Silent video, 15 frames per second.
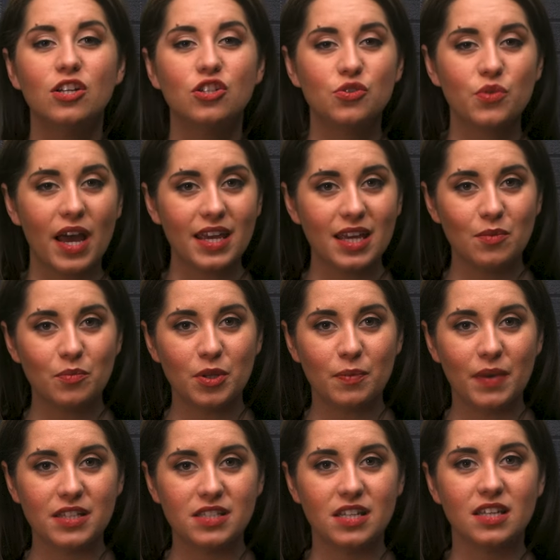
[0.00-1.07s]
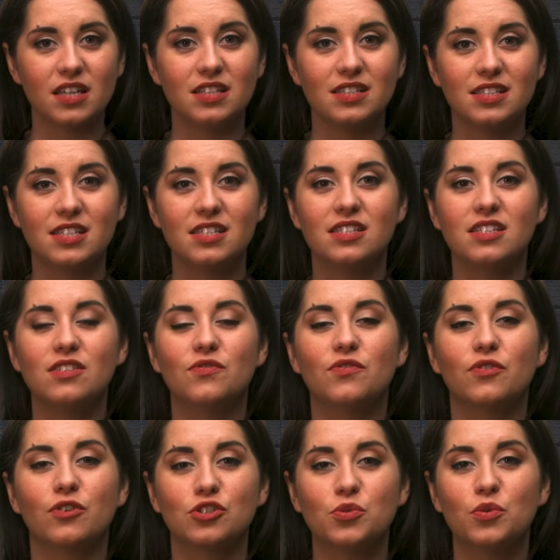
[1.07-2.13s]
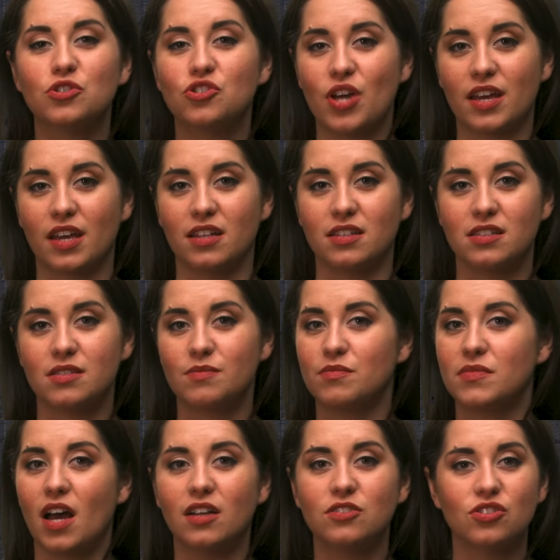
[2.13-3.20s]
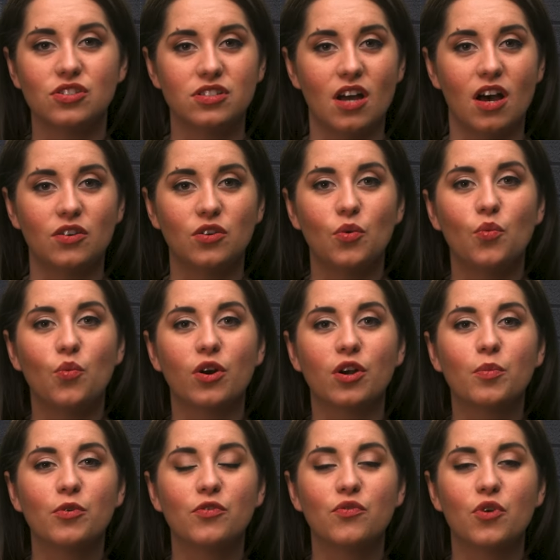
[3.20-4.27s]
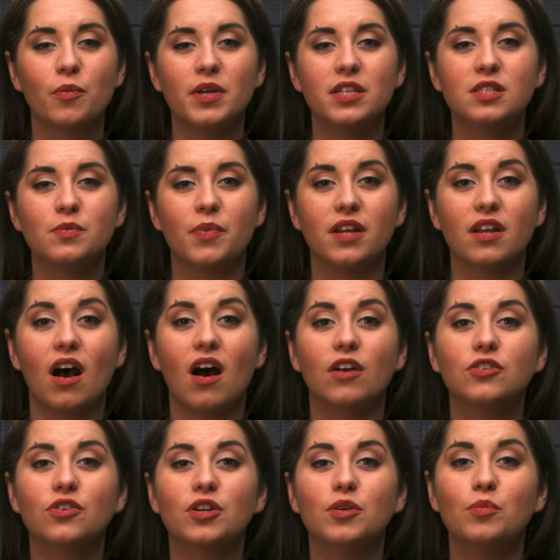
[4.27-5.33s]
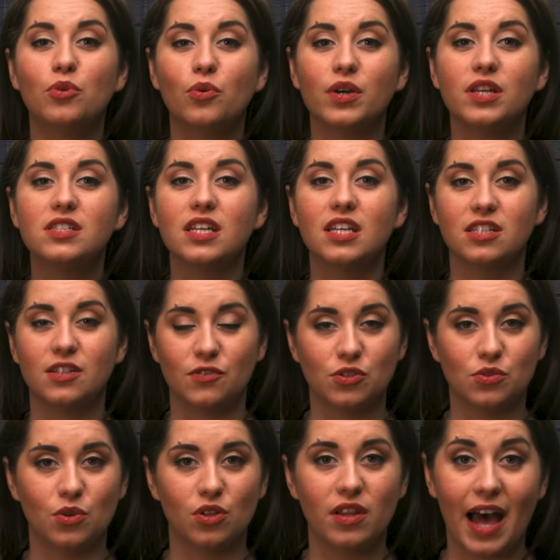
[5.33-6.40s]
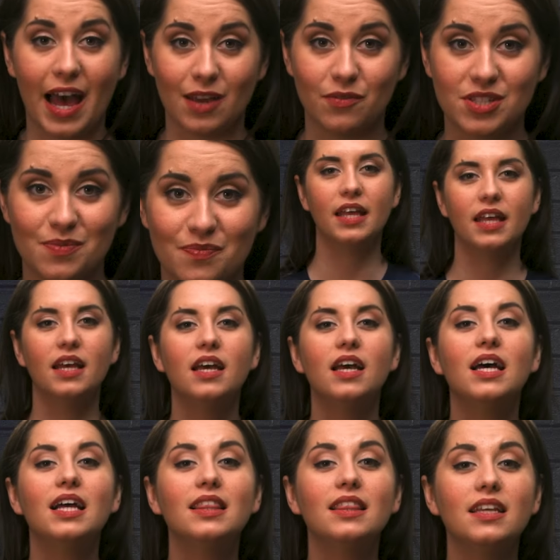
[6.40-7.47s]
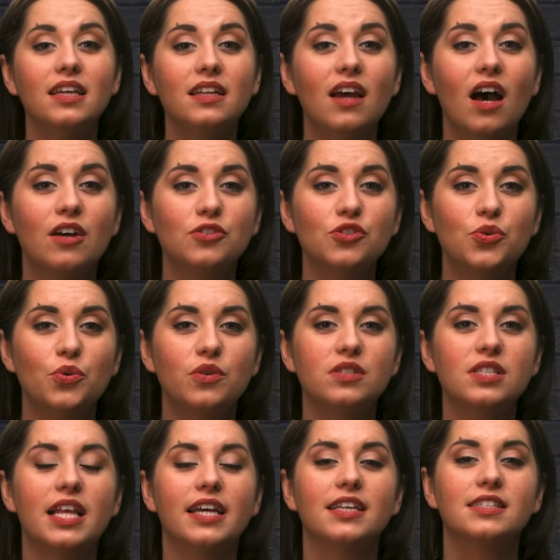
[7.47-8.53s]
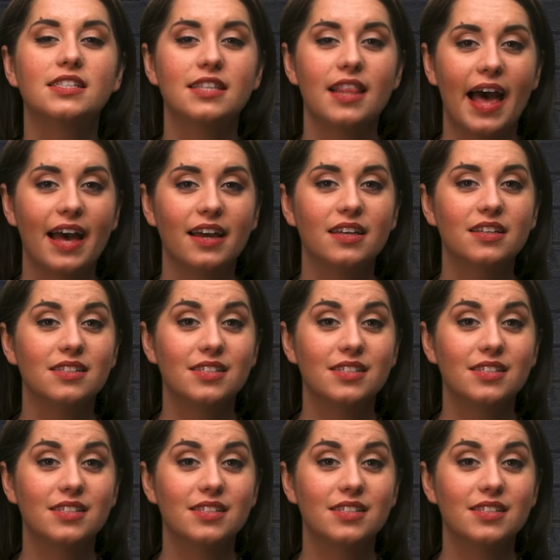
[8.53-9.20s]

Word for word: Try implementing consistent virtual check ins, not just on work performance, but on your employees' individual lives. Lean on tools like Slack,